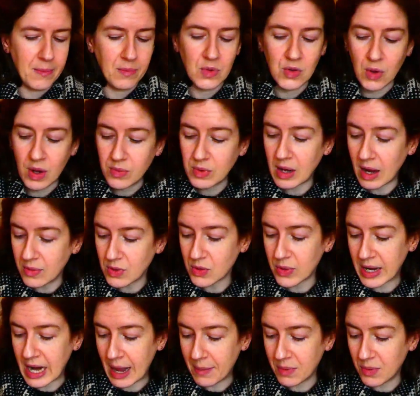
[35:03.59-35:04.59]
So I was
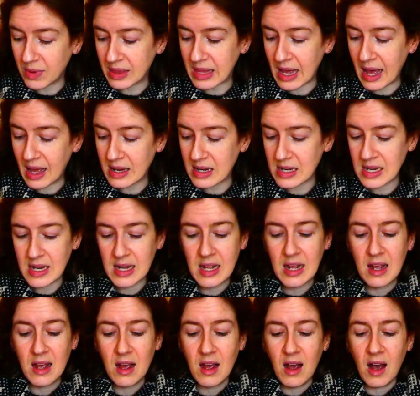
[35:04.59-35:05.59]
quite happy with that.
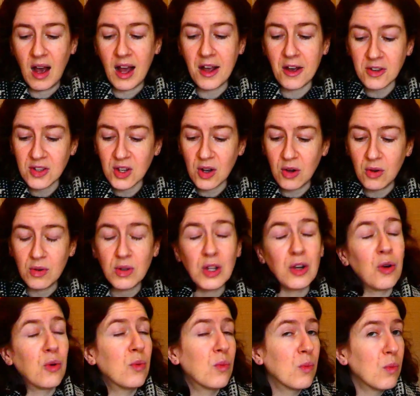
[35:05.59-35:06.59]
I also, you
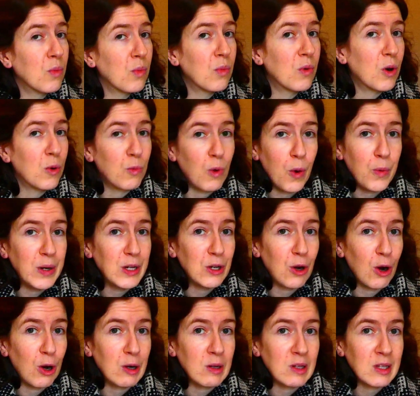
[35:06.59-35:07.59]
know, Rowan
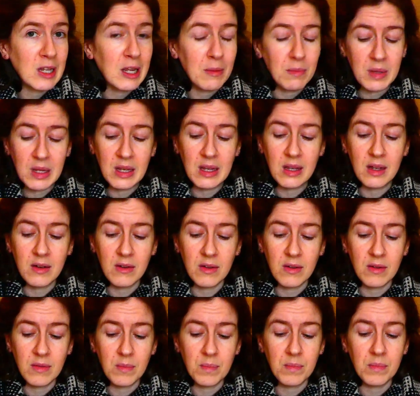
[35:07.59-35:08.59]
yarns can be,
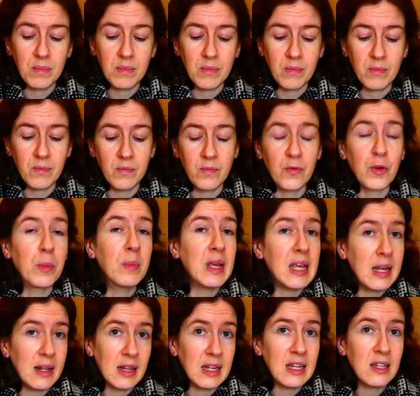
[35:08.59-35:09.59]
for
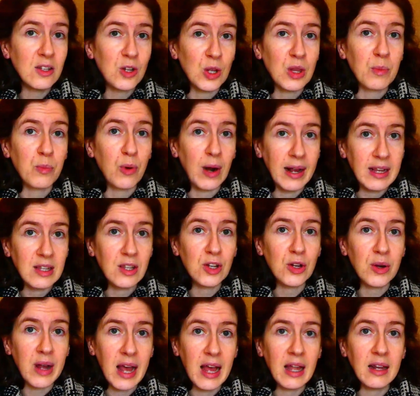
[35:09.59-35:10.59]
me at least, on the
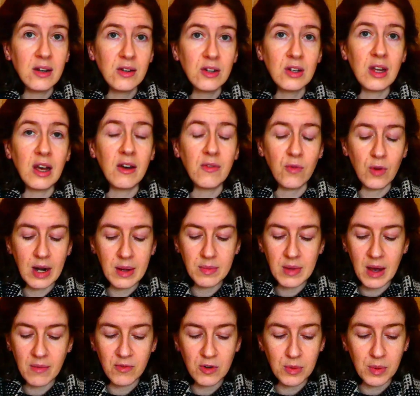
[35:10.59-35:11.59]
pricier end of what I'm
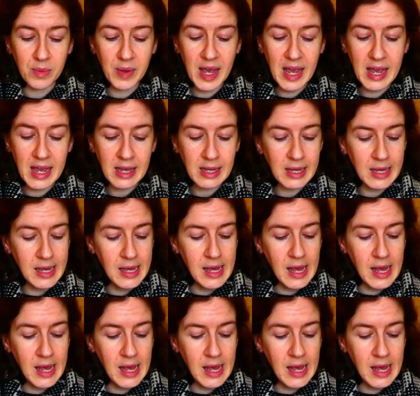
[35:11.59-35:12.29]
comfortable paying.